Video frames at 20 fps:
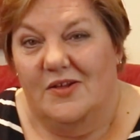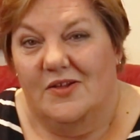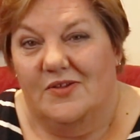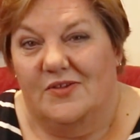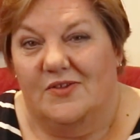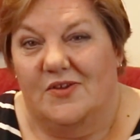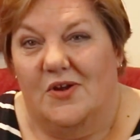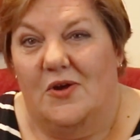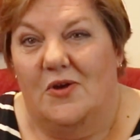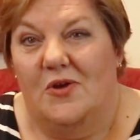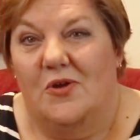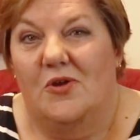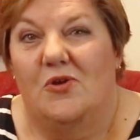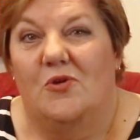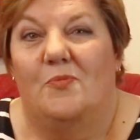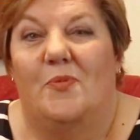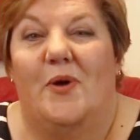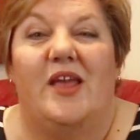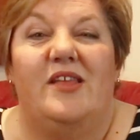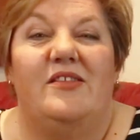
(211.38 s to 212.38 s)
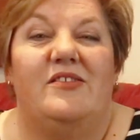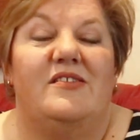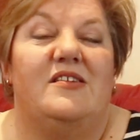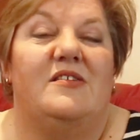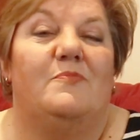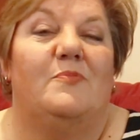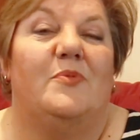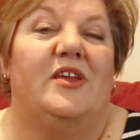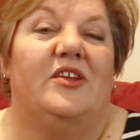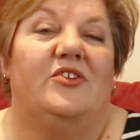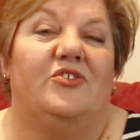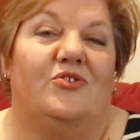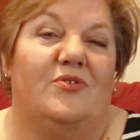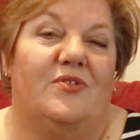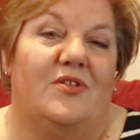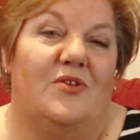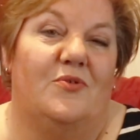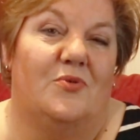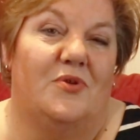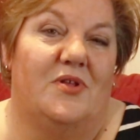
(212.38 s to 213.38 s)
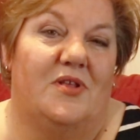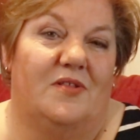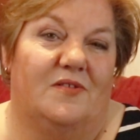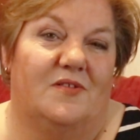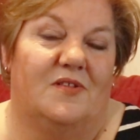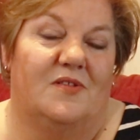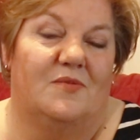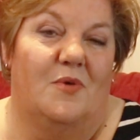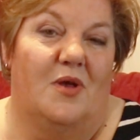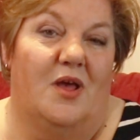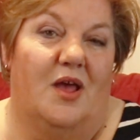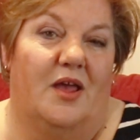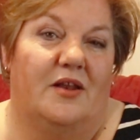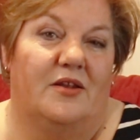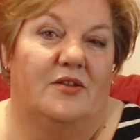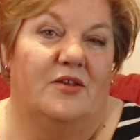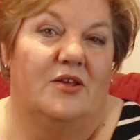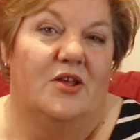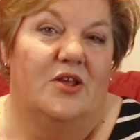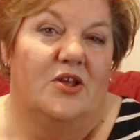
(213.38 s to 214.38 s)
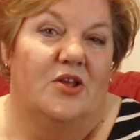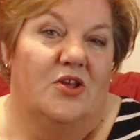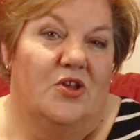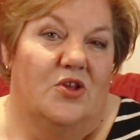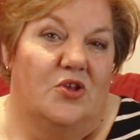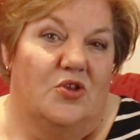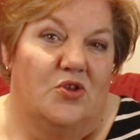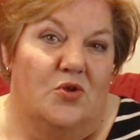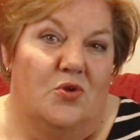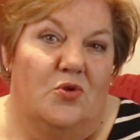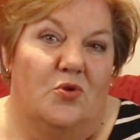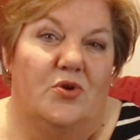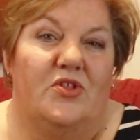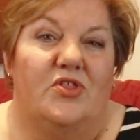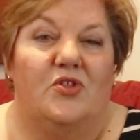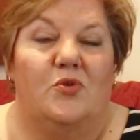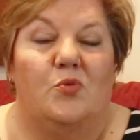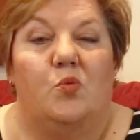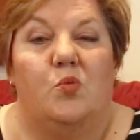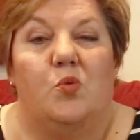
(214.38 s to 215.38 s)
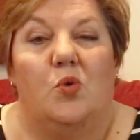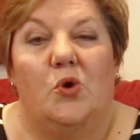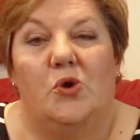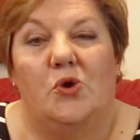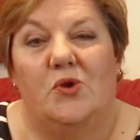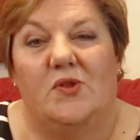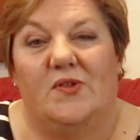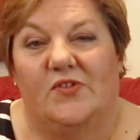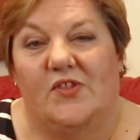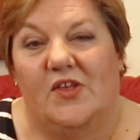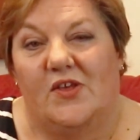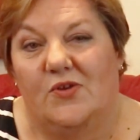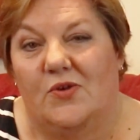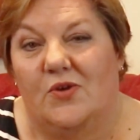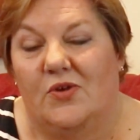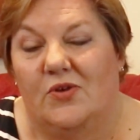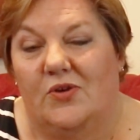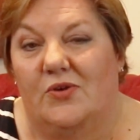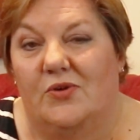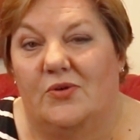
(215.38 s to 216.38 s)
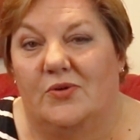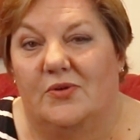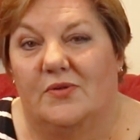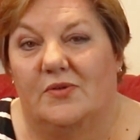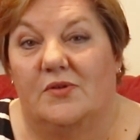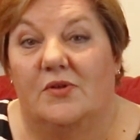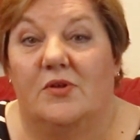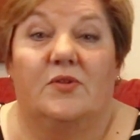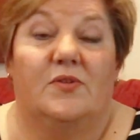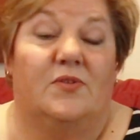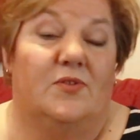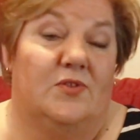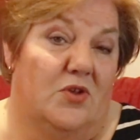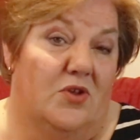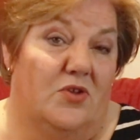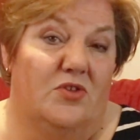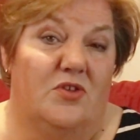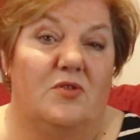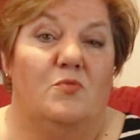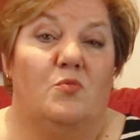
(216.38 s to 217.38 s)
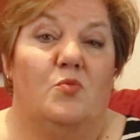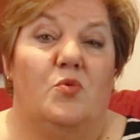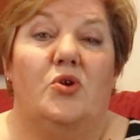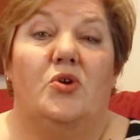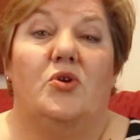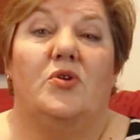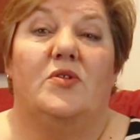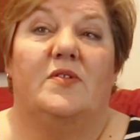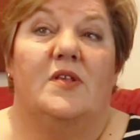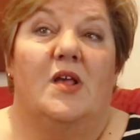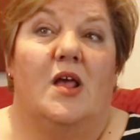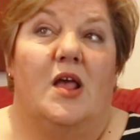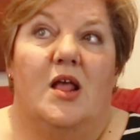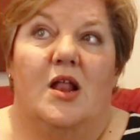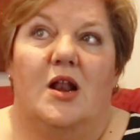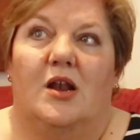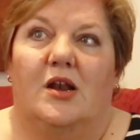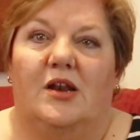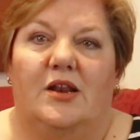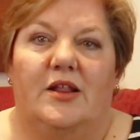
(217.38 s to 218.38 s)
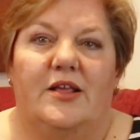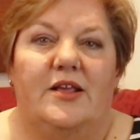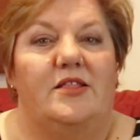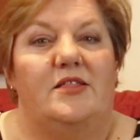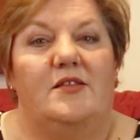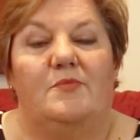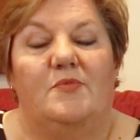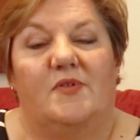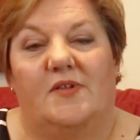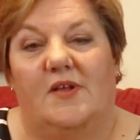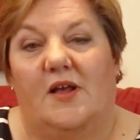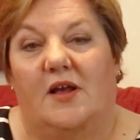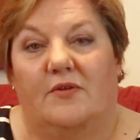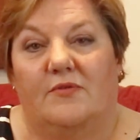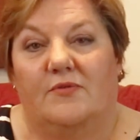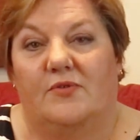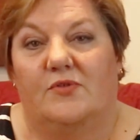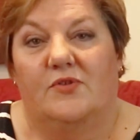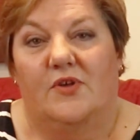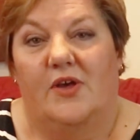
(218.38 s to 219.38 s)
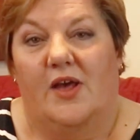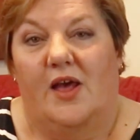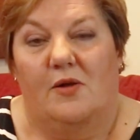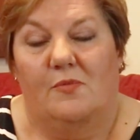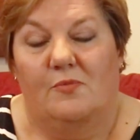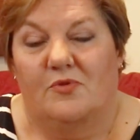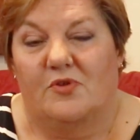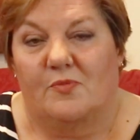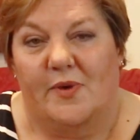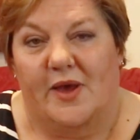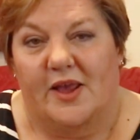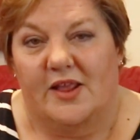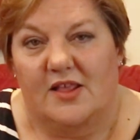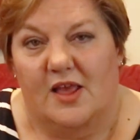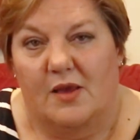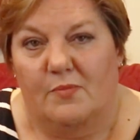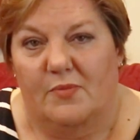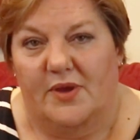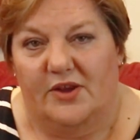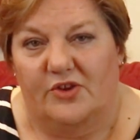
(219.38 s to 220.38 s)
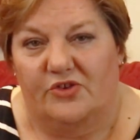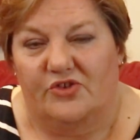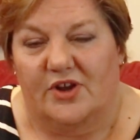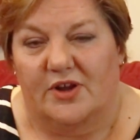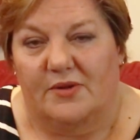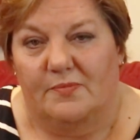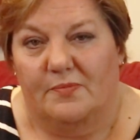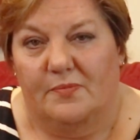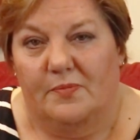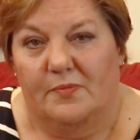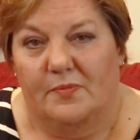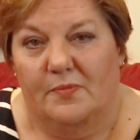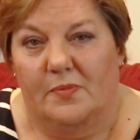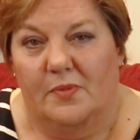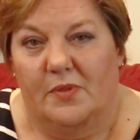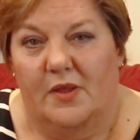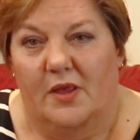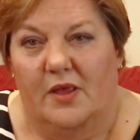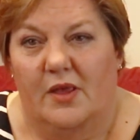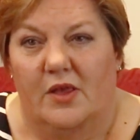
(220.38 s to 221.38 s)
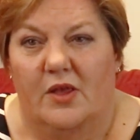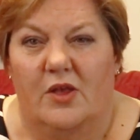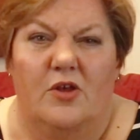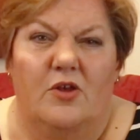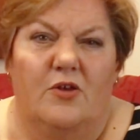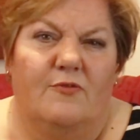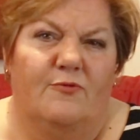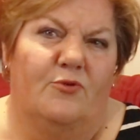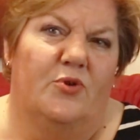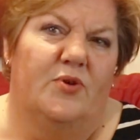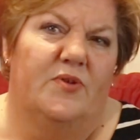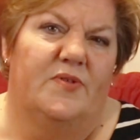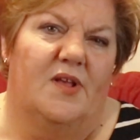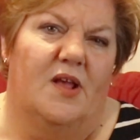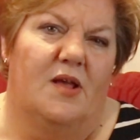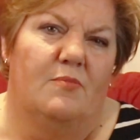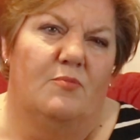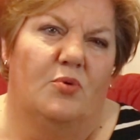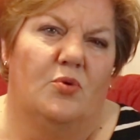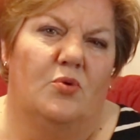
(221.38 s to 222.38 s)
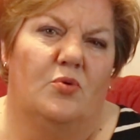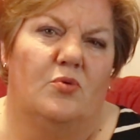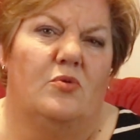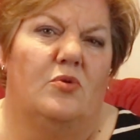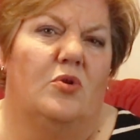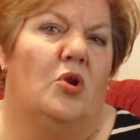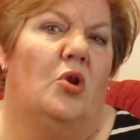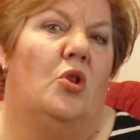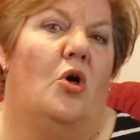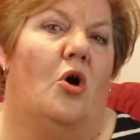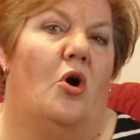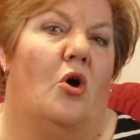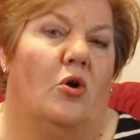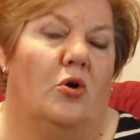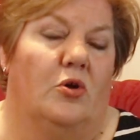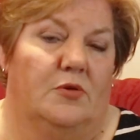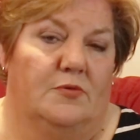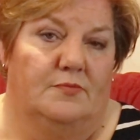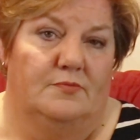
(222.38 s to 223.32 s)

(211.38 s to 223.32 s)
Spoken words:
So you're painting a picture in the audience's mind. You look at the words that you use. Certain words lend themselves to help to paint that picture. For example, long.